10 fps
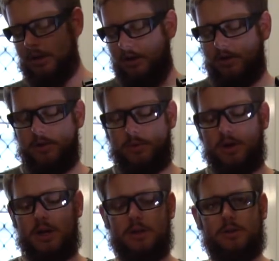and on the
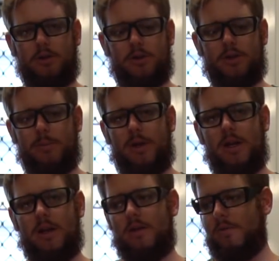right-hand side, just up
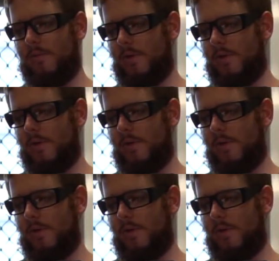here,